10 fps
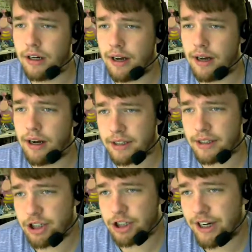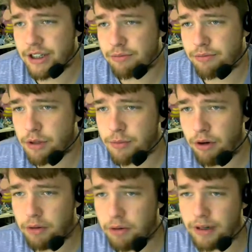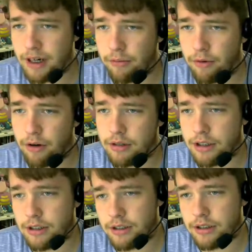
uh, because Shady doesn't post Pokemon anymore, which is